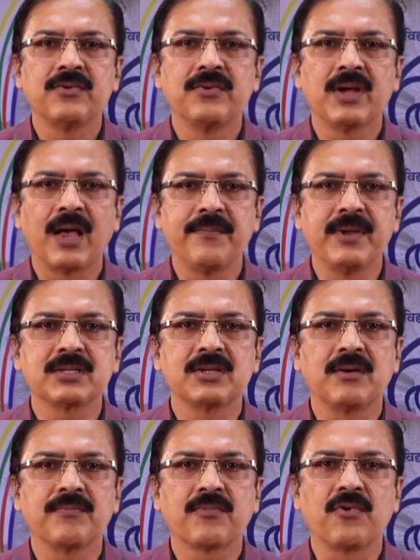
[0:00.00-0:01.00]
having
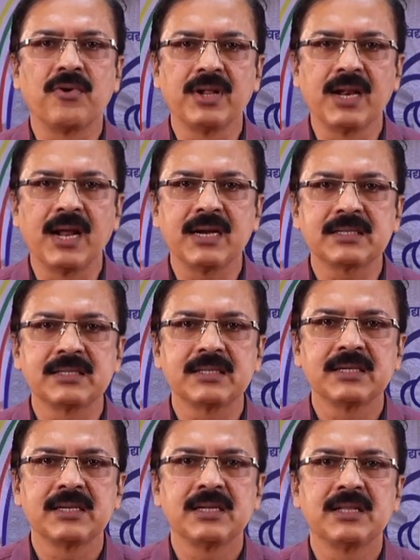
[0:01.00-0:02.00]
some coordinates
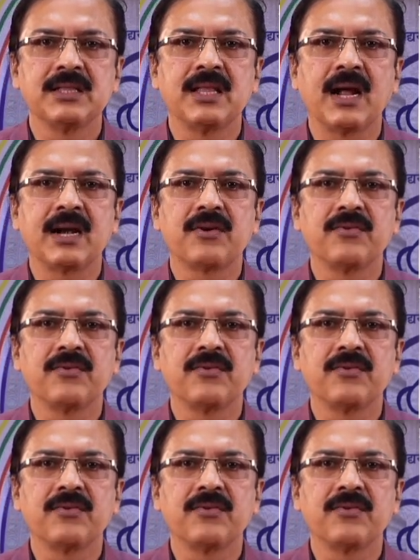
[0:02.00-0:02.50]
that